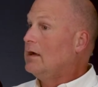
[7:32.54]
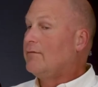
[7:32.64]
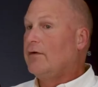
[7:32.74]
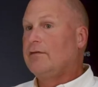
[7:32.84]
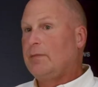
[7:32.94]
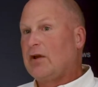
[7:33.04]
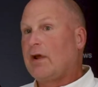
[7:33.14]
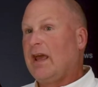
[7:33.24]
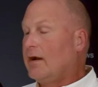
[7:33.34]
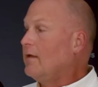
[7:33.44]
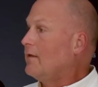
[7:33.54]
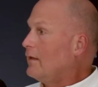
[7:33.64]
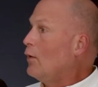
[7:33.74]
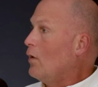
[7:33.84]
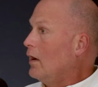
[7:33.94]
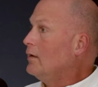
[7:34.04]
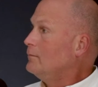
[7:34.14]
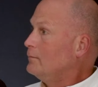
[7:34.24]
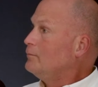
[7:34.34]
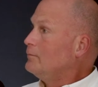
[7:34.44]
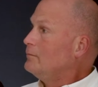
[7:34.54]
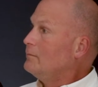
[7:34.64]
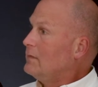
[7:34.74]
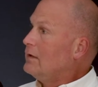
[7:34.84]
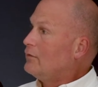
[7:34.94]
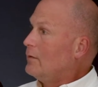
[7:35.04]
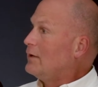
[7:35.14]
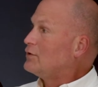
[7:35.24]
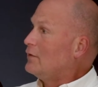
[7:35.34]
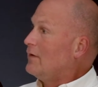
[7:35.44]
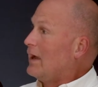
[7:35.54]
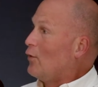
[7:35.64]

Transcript: for the speaker candidate that they want. So I'm not sure if I